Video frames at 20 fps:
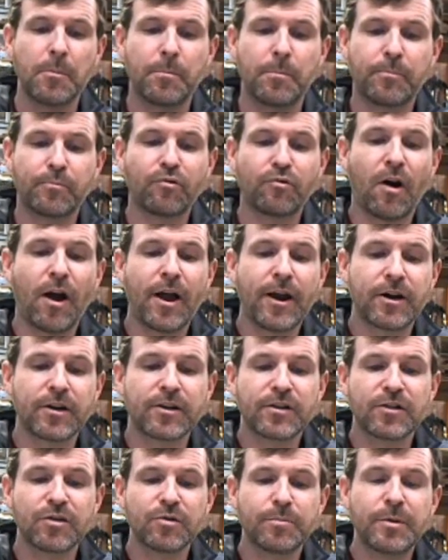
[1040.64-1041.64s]
prior
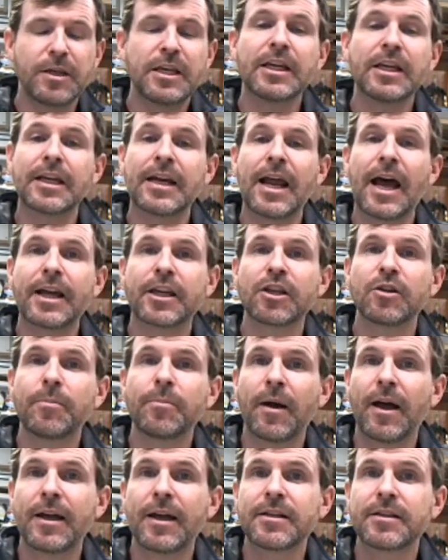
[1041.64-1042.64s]
to being an
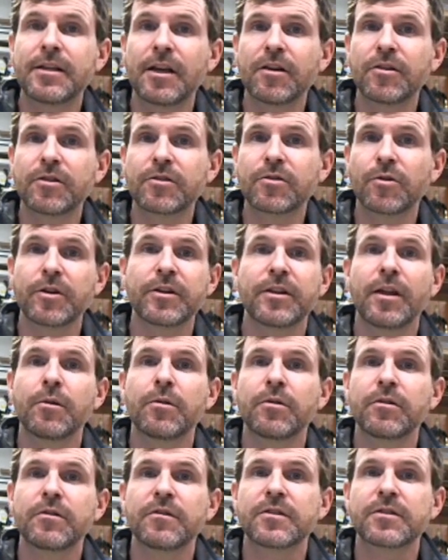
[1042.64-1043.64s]
occupied territory, they
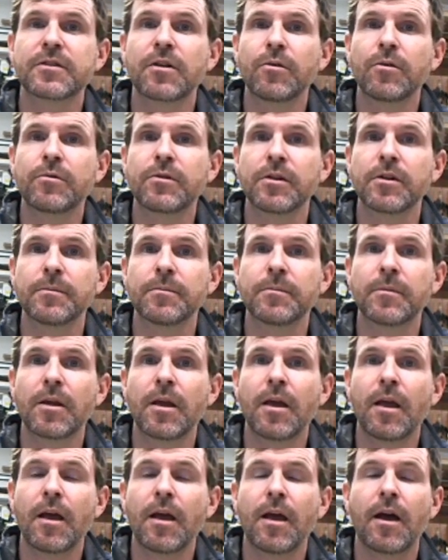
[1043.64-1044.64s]
would have just stoned him,
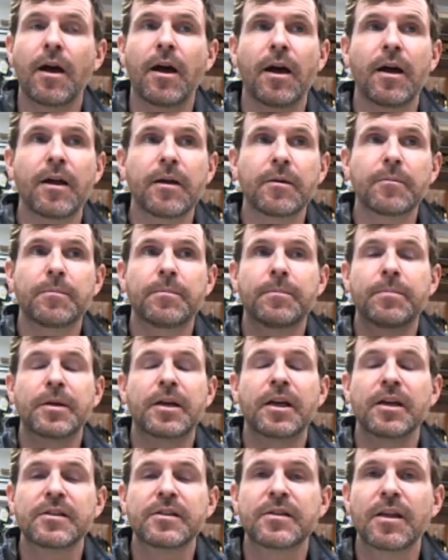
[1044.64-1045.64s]

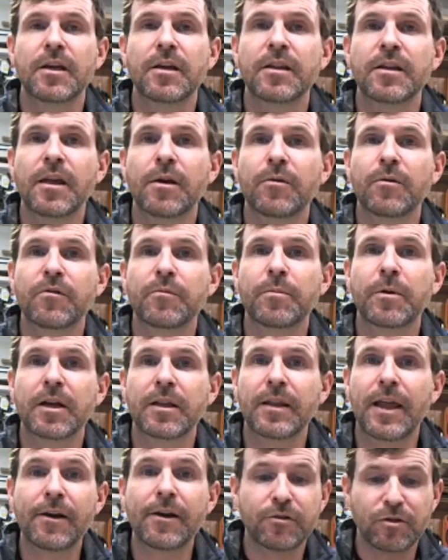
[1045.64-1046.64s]
because they would have been
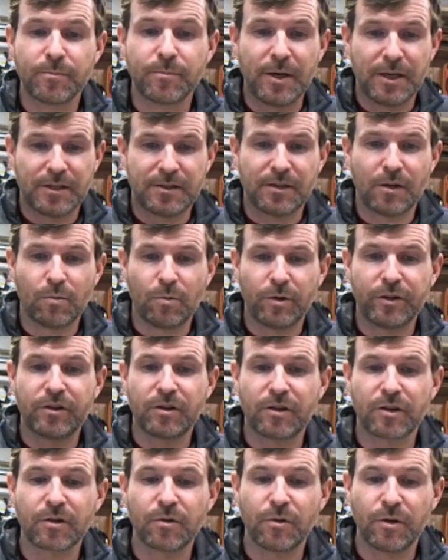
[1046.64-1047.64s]
allowed to, based on what
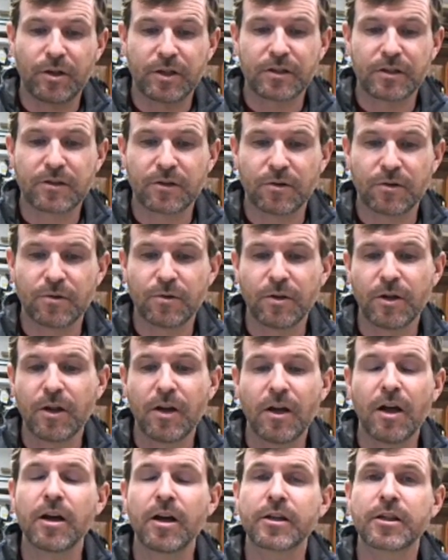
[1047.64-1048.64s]
they're going to
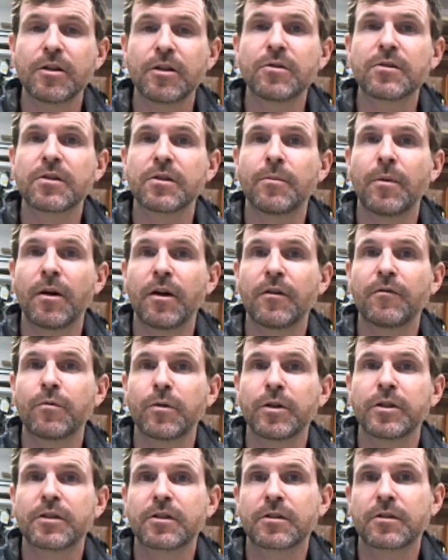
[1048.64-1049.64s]
accuse him of,
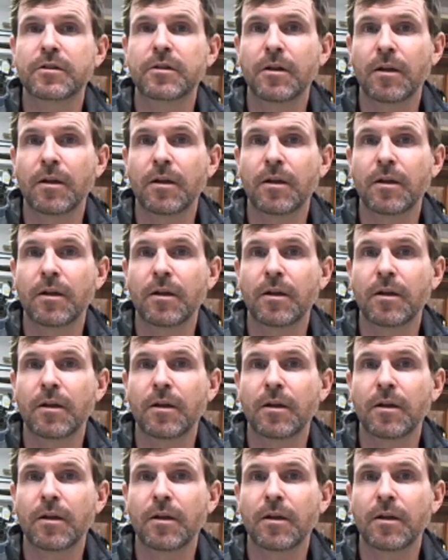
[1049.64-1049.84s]
which,